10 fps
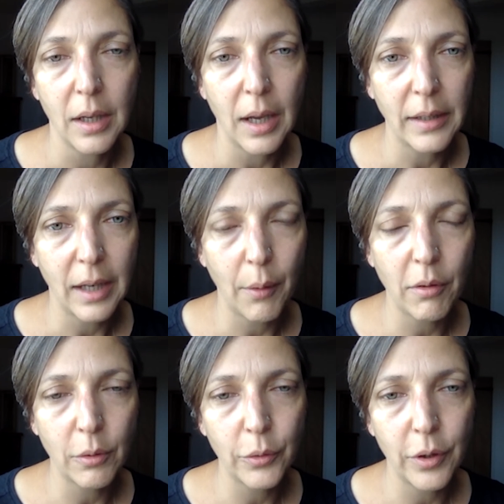and now we're
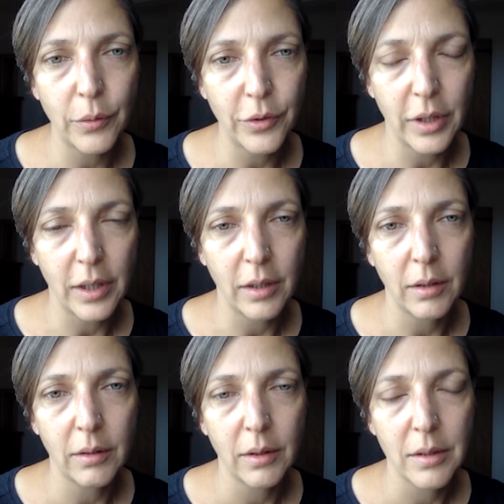also seeing
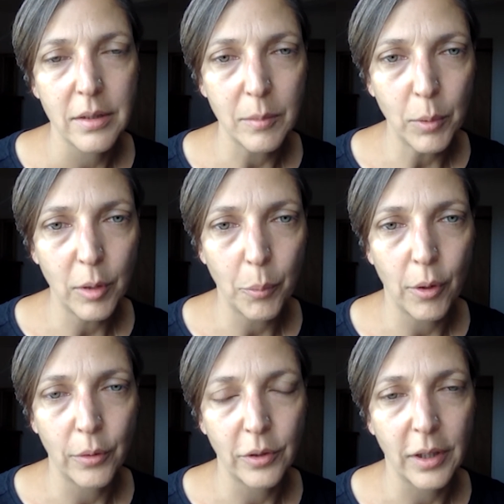similar
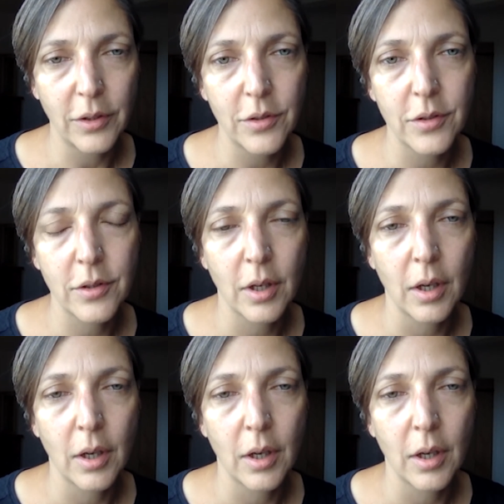protests